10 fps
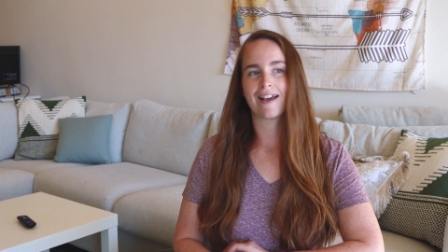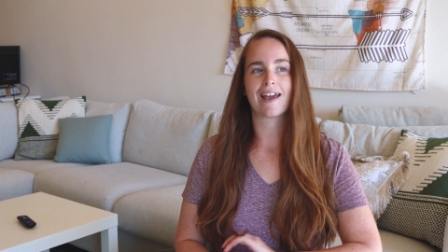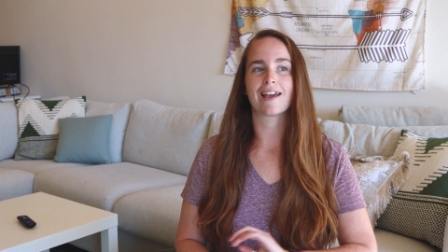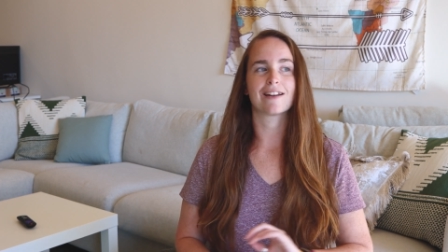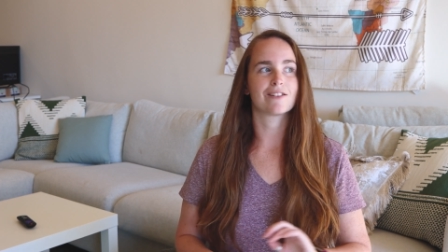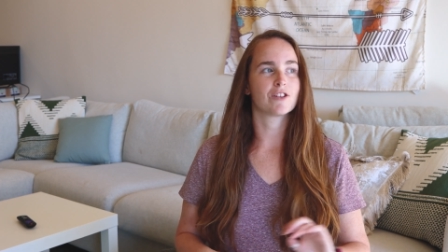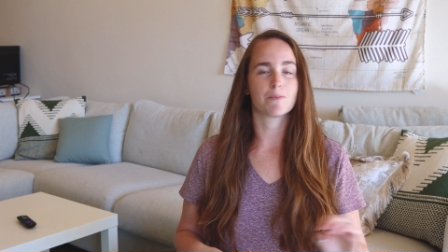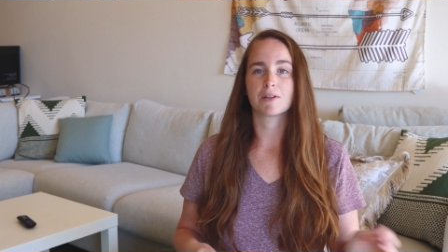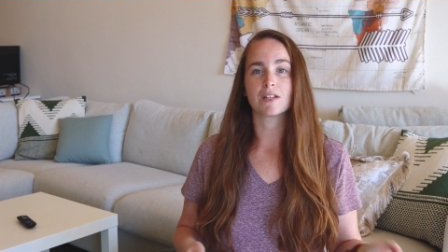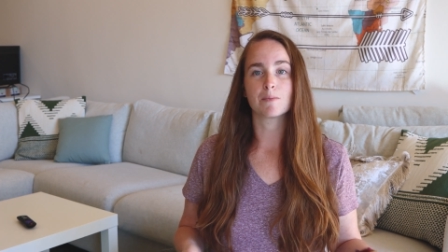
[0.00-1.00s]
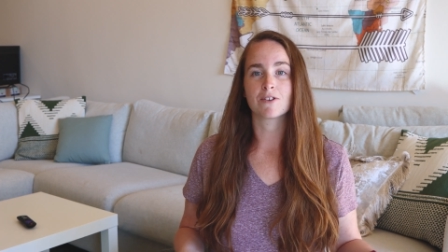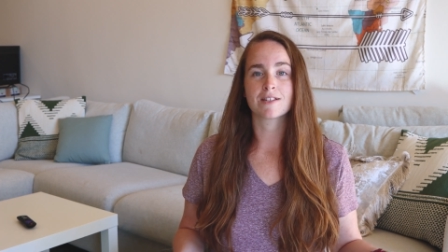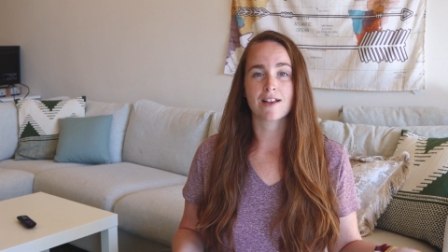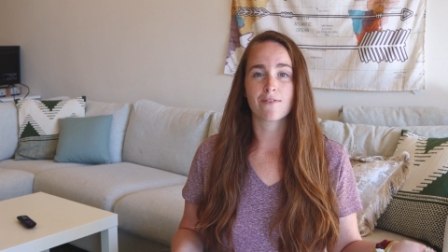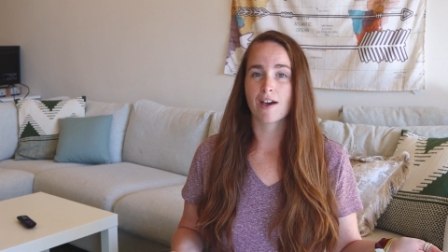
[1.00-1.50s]
and they're building more
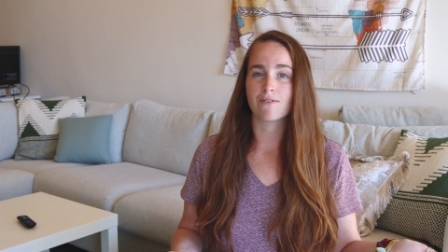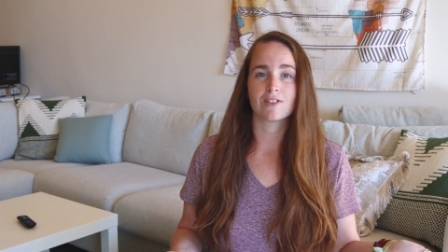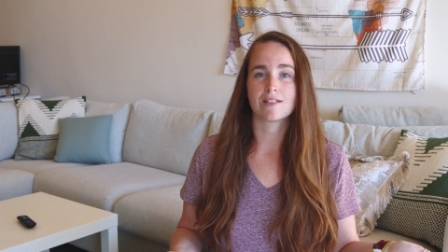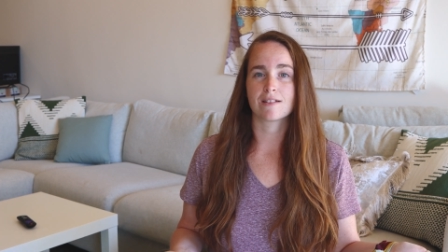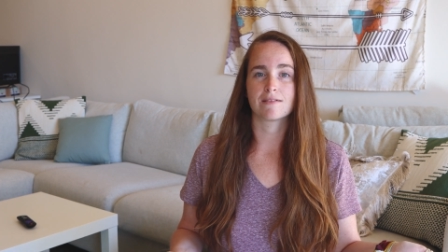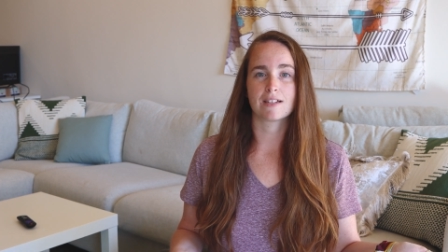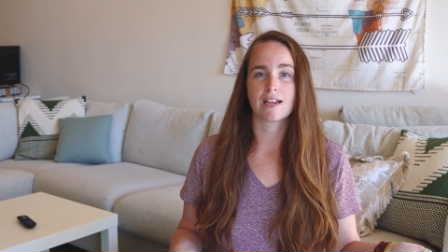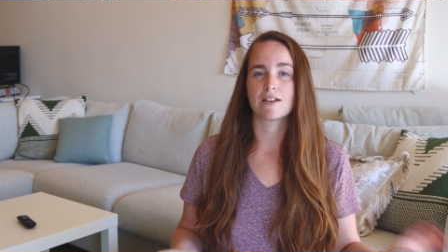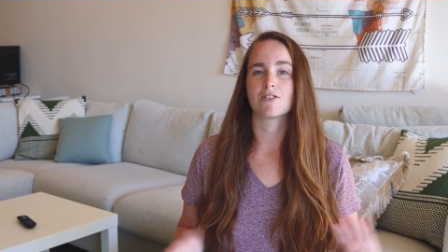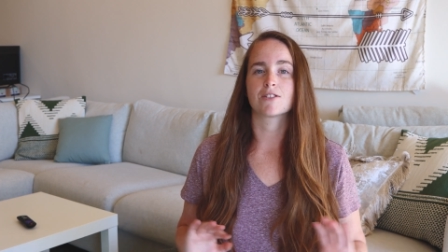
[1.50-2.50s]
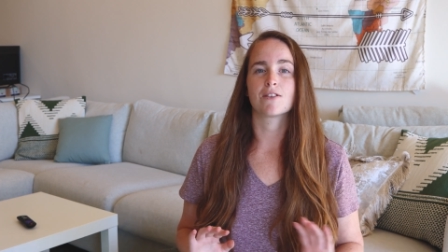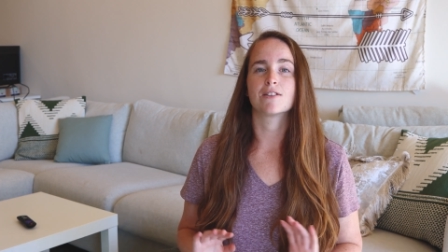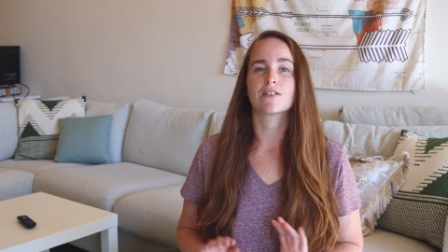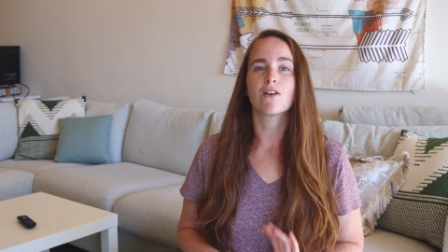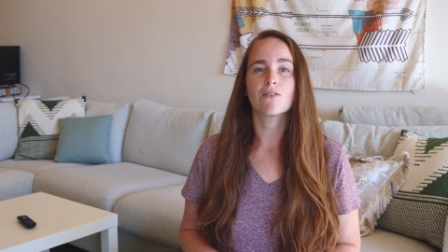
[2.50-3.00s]
stuff every single day here. So
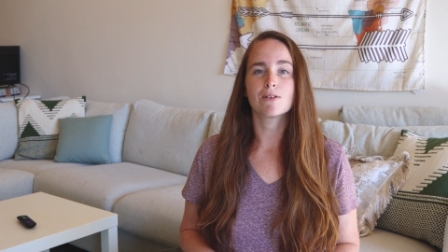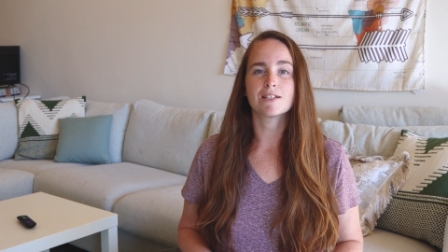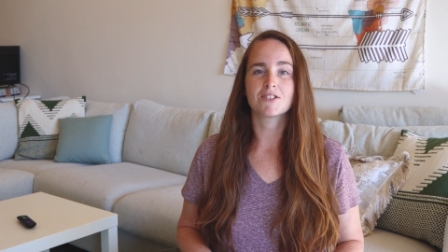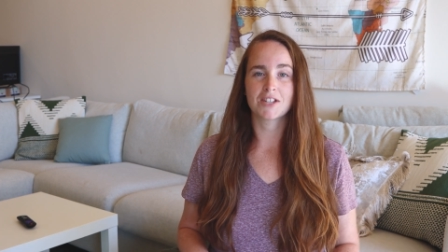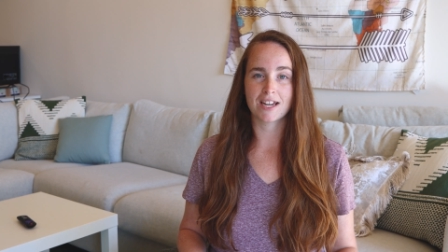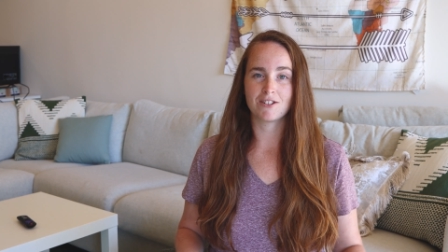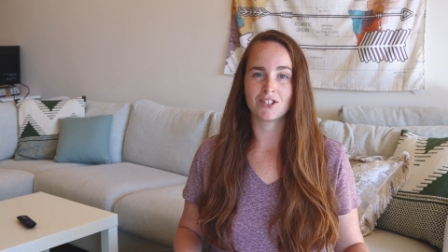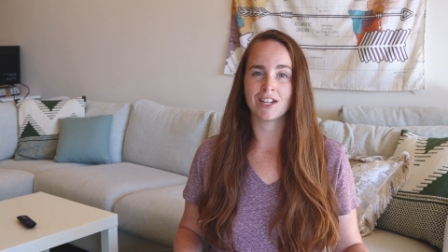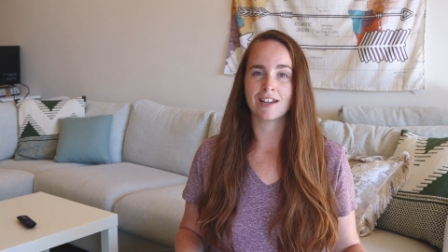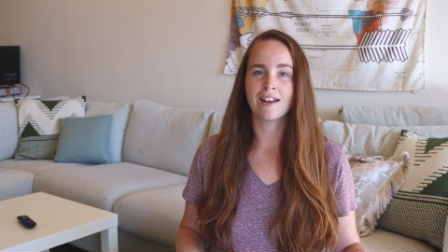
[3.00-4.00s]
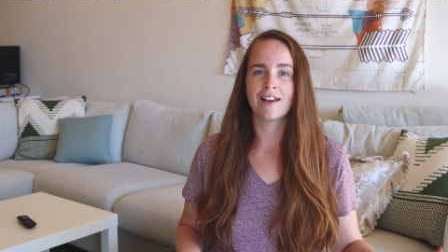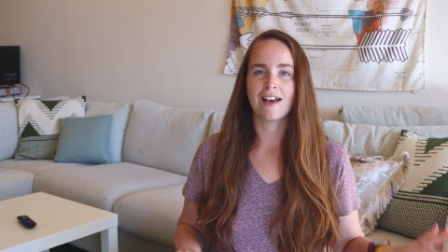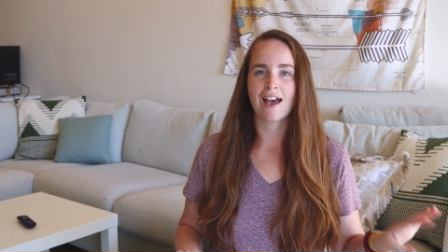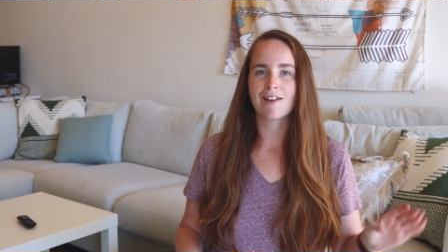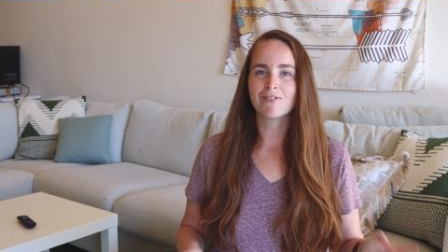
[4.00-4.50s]
it's always changing.
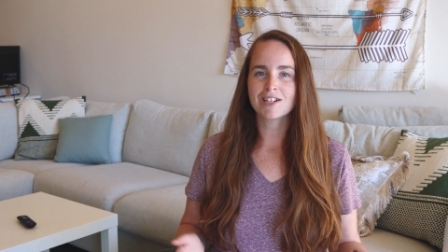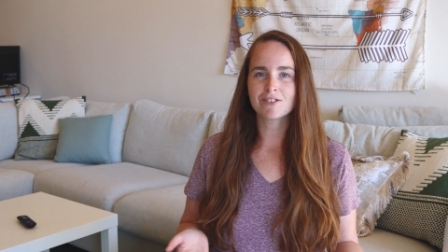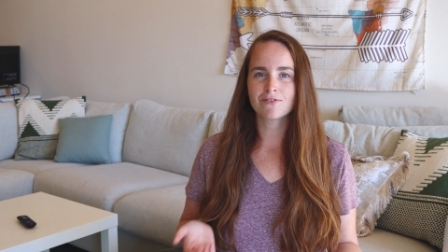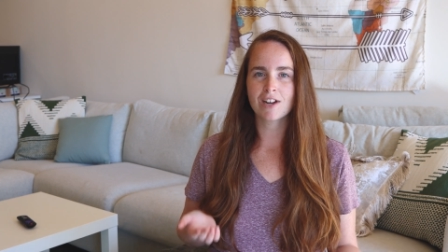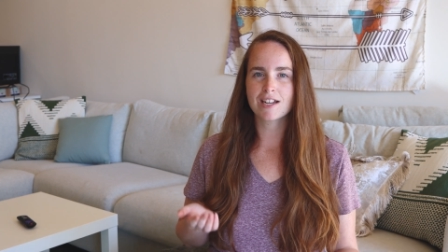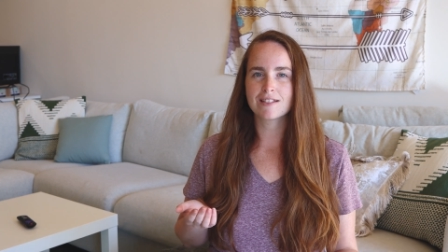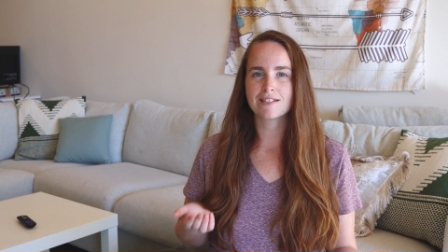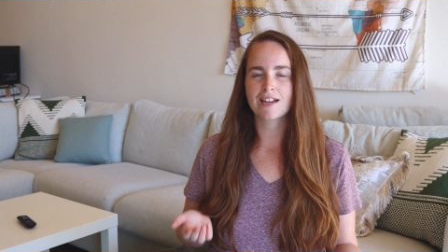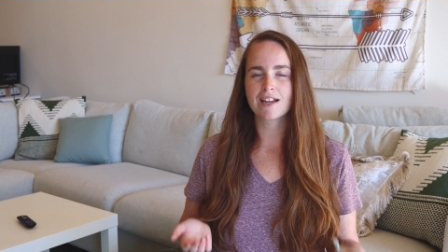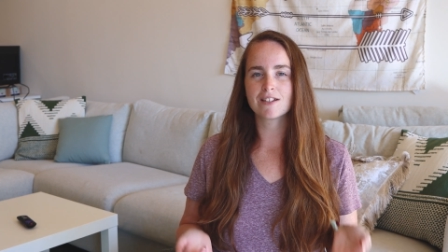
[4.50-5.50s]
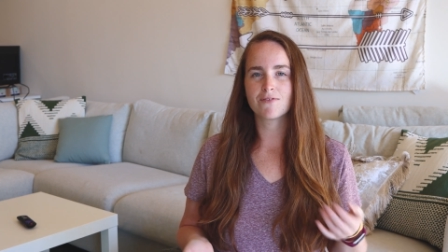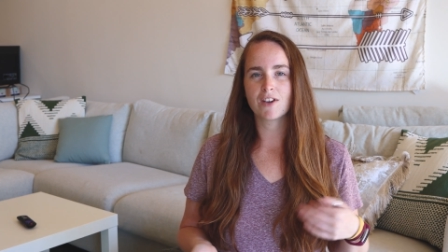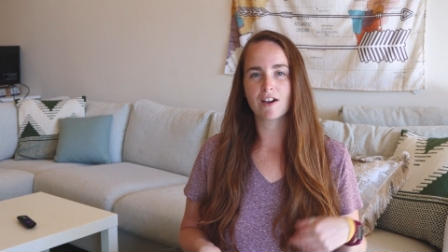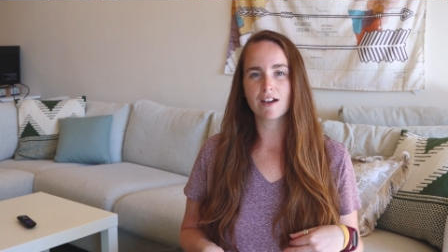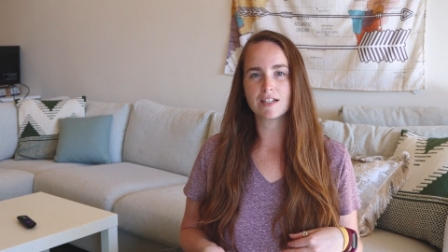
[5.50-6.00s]
And rental rates tend to
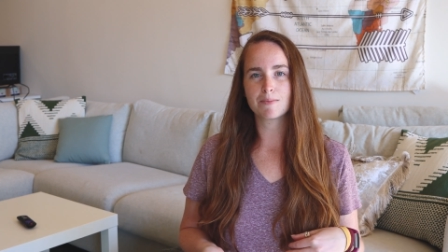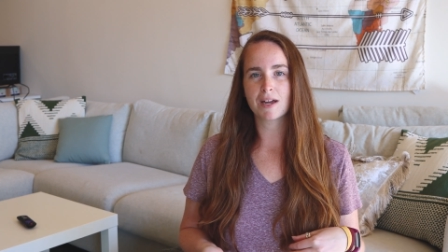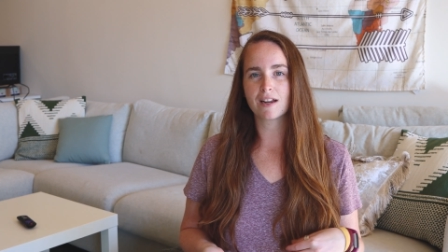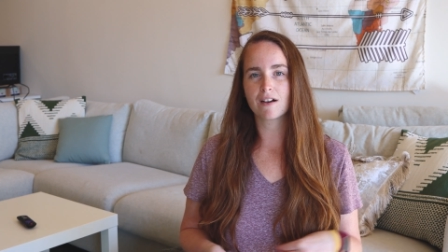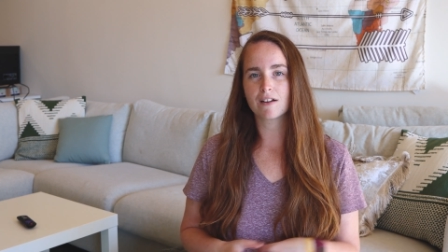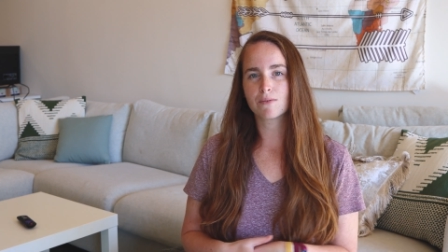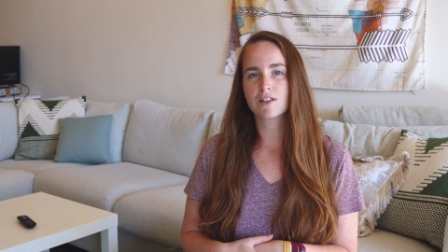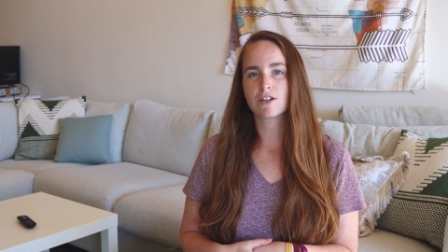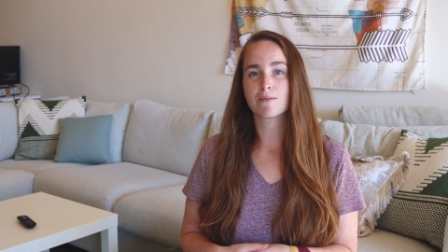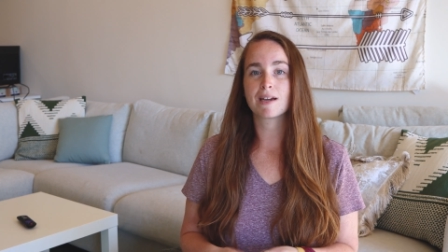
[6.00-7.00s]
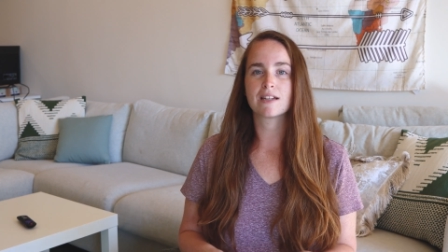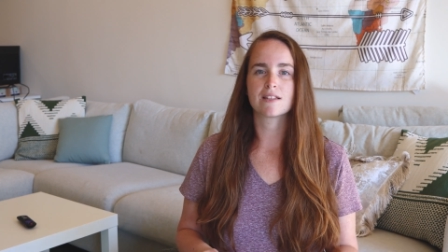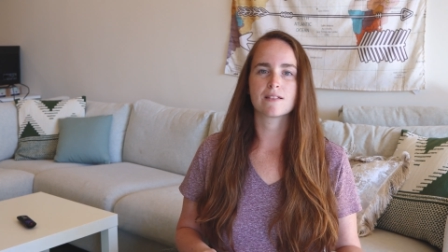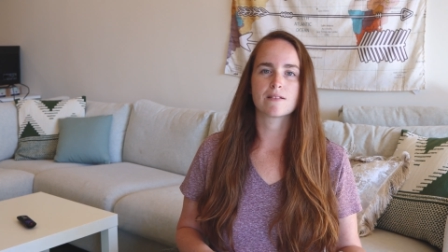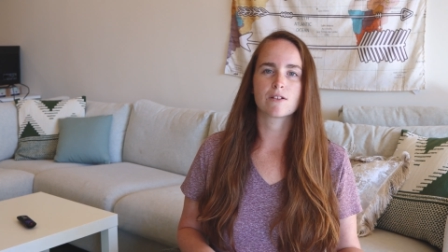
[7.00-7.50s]
vary depending on whether your
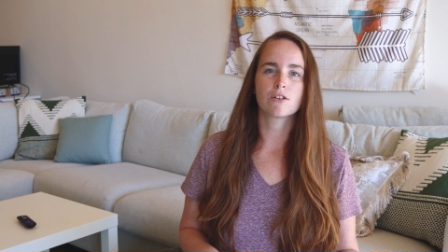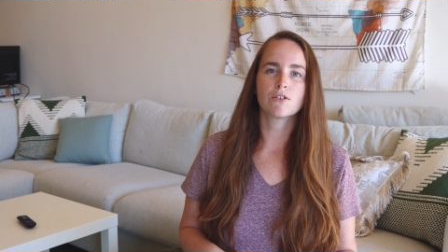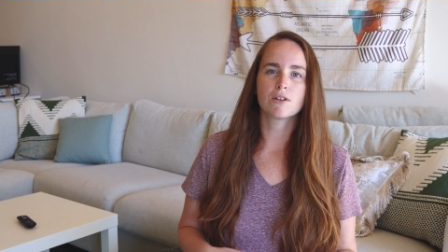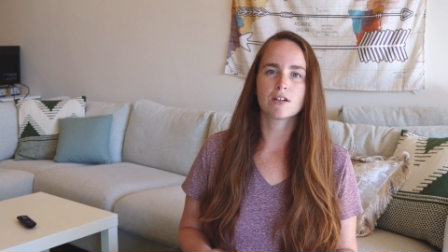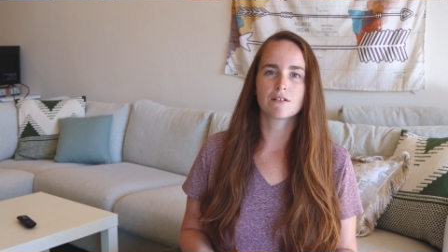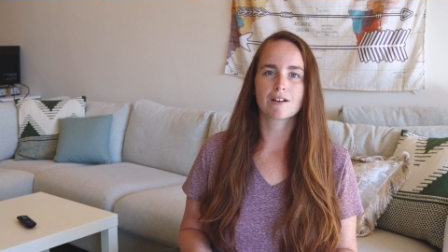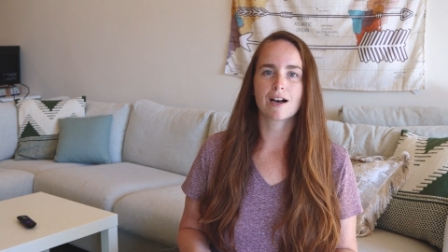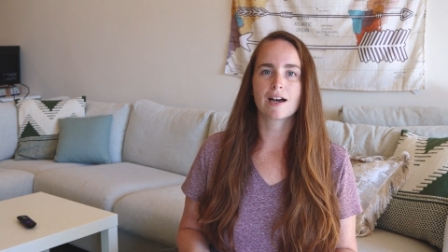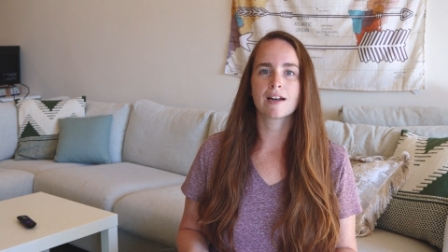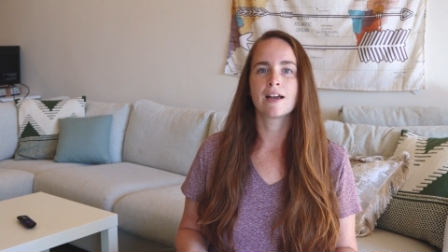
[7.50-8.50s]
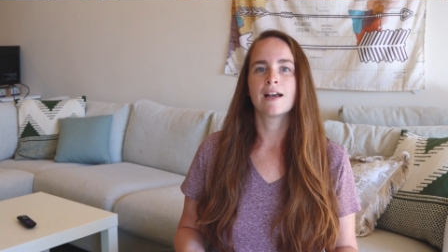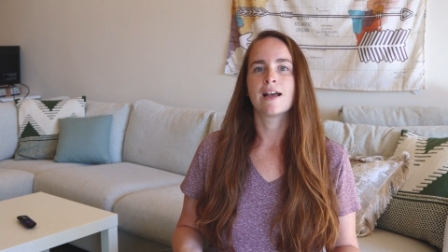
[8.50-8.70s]
maintenance is included or not,